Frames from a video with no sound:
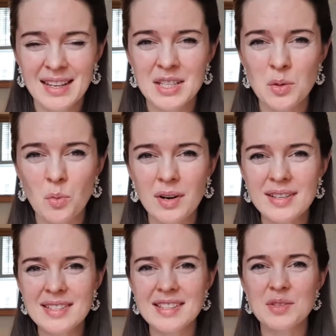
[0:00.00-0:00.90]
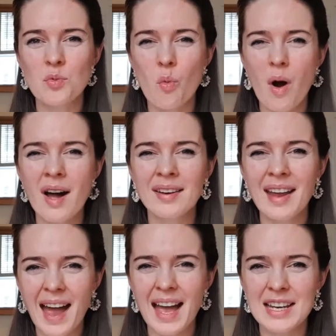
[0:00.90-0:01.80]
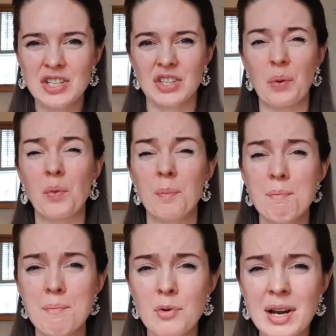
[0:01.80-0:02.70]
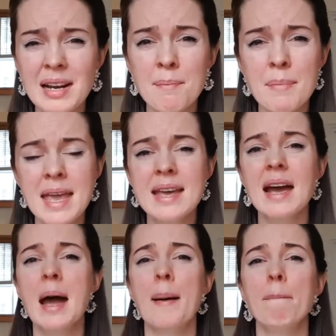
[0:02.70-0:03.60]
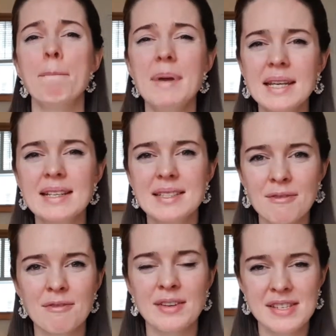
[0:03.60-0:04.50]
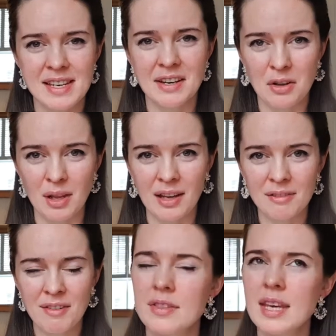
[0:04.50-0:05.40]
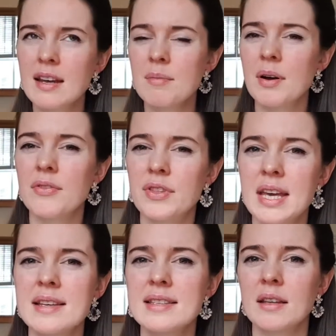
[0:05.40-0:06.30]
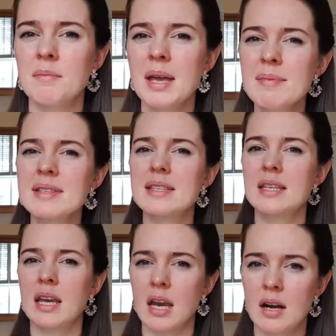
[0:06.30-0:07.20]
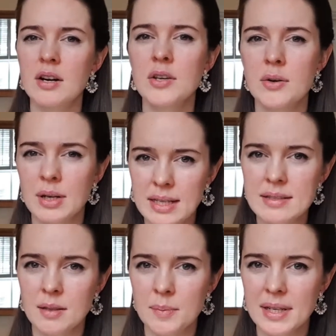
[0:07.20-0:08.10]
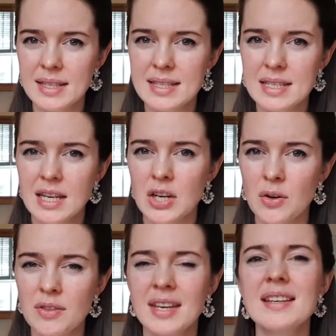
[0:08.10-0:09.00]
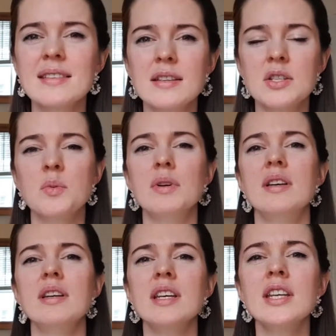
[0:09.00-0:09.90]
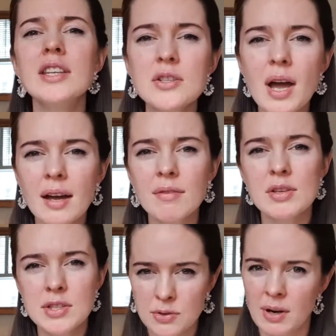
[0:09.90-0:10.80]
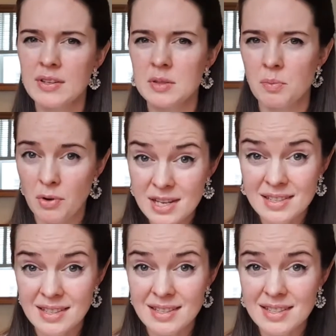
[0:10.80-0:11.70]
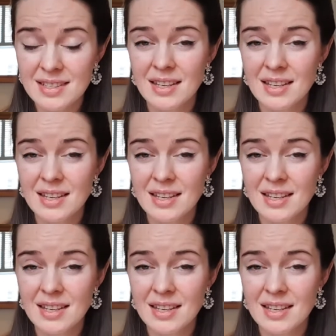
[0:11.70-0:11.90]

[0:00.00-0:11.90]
So what is this one action that will really make a big difference in your life? Think about things that maybe scare you a little bit, things that you would need to have your strengths present